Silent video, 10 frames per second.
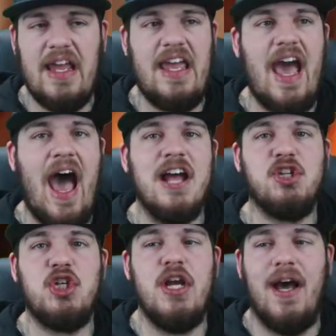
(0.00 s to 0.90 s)

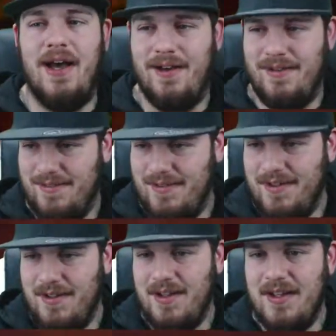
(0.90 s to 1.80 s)
Gotcha.
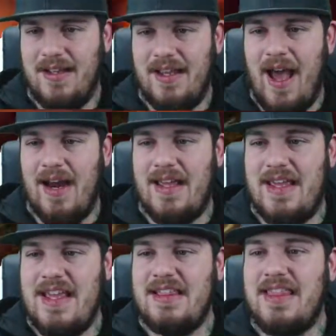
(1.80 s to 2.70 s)
Gotta
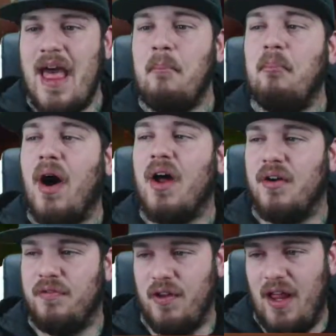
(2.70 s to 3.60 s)
eat them
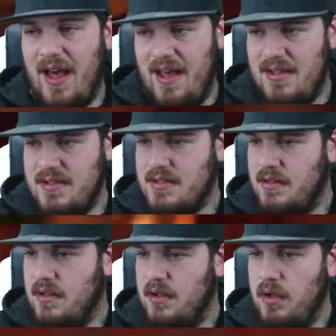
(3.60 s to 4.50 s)
butterflies.
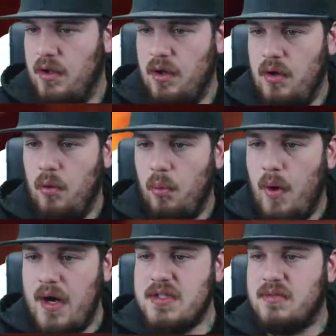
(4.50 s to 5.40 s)

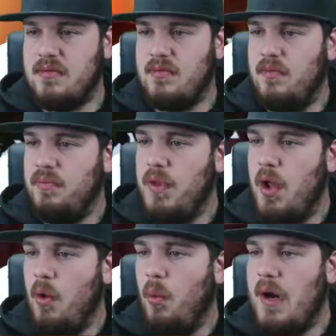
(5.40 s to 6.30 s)
Where's
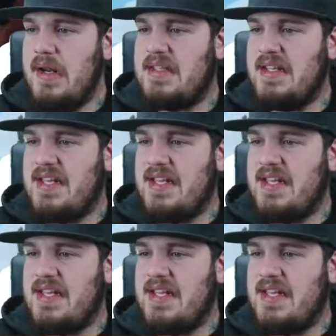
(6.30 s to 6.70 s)
where's the